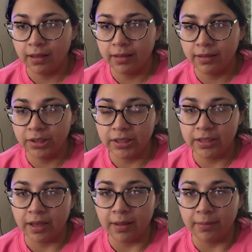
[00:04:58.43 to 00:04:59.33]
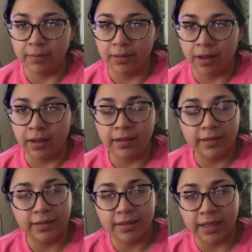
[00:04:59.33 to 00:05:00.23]
just not
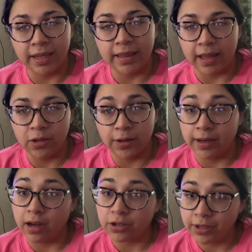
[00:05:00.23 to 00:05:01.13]
seeing that you can actually